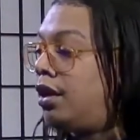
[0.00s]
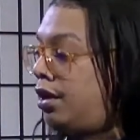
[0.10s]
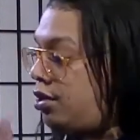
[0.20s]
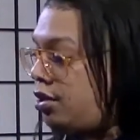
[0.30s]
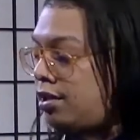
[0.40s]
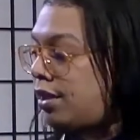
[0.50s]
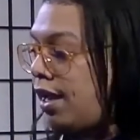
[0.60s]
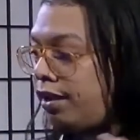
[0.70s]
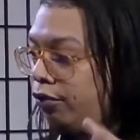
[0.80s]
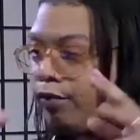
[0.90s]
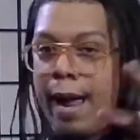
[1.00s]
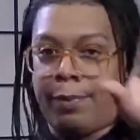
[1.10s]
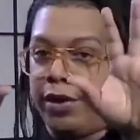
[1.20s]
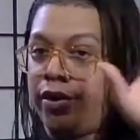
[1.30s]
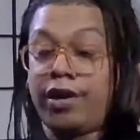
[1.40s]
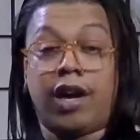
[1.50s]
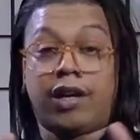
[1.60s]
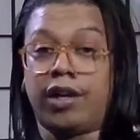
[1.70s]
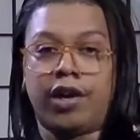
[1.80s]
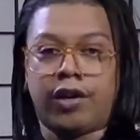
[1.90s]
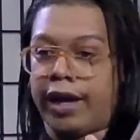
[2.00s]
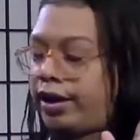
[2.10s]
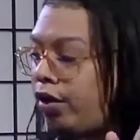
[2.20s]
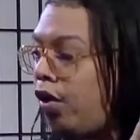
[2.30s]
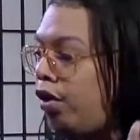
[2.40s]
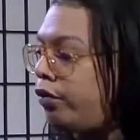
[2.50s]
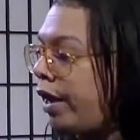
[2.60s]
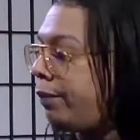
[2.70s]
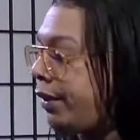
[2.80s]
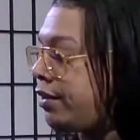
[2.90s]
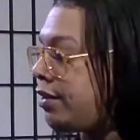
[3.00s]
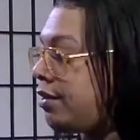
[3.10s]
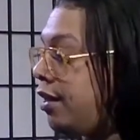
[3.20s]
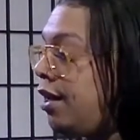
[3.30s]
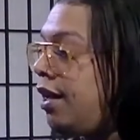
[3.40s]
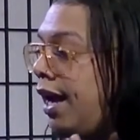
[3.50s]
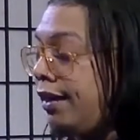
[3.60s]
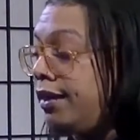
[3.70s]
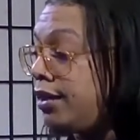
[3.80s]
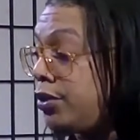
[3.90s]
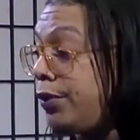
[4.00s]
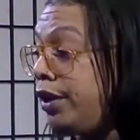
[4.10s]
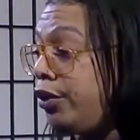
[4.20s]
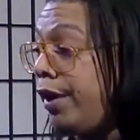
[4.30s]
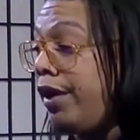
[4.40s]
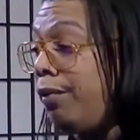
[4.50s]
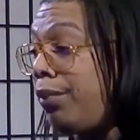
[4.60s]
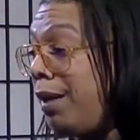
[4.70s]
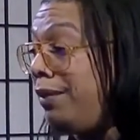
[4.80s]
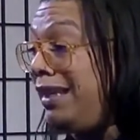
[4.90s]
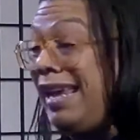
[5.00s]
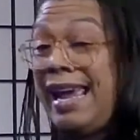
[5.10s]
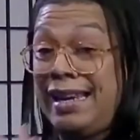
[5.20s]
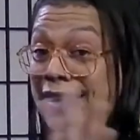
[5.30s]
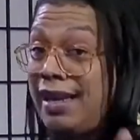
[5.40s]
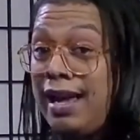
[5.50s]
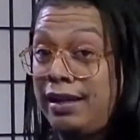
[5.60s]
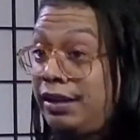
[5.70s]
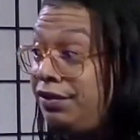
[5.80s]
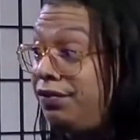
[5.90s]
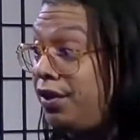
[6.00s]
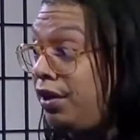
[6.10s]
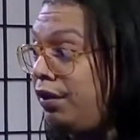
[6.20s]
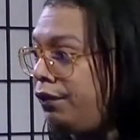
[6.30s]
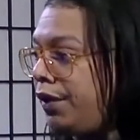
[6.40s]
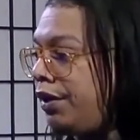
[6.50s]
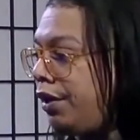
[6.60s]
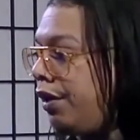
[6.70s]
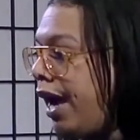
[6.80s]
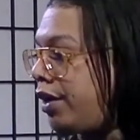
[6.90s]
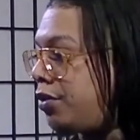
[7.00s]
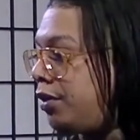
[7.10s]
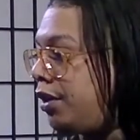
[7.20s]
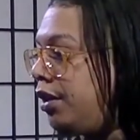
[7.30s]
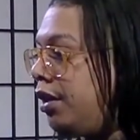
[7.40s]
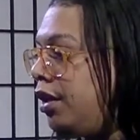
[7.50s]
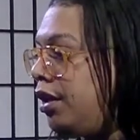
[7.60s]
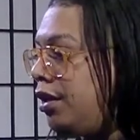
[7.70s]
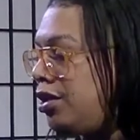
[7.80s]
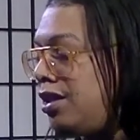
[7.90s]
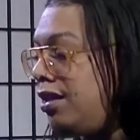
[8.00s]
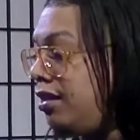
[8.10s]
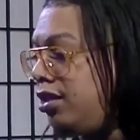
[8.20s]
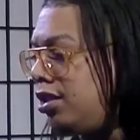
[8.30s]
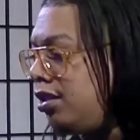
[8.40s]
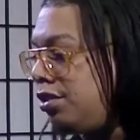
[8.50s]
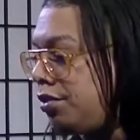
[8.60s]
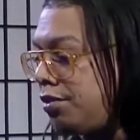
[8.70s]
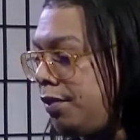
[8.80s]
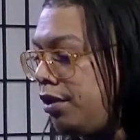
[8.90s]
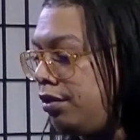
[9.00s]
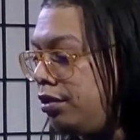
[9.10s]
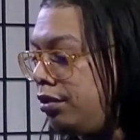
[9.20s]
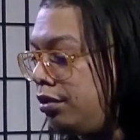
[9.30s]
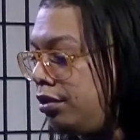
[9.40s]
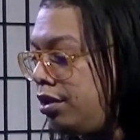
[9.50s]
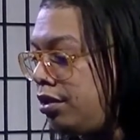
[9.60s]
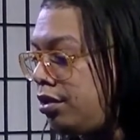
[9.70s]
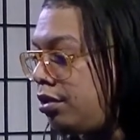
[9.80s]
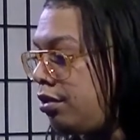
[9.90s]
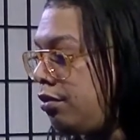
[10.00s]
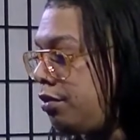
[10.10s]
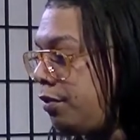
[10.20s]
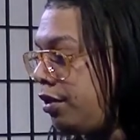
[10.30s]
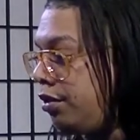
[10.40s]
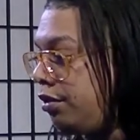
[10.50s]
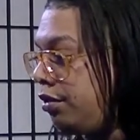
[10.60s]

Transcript: is just like wrapping her and hugging her like in all the right places i think this would look great on probably any kind of uh, figure actually she she's so smart she is so smart